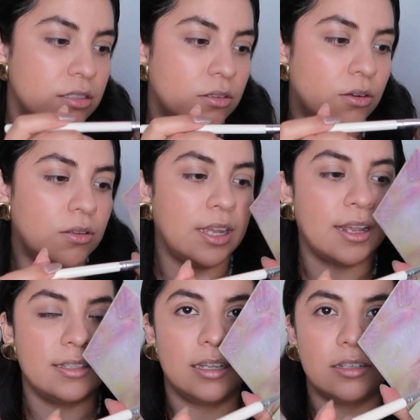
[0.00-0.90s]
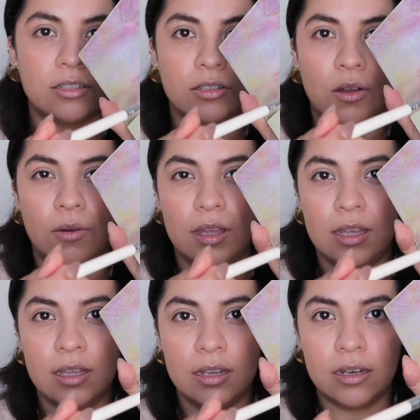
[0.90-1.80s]
So like I said, just go
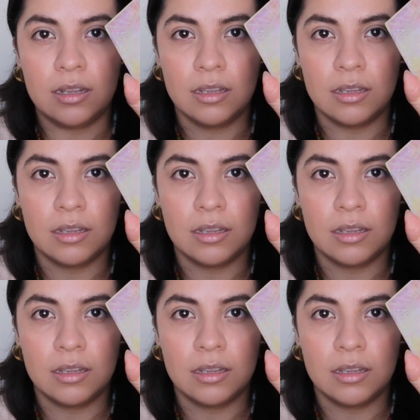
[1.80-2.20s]
in.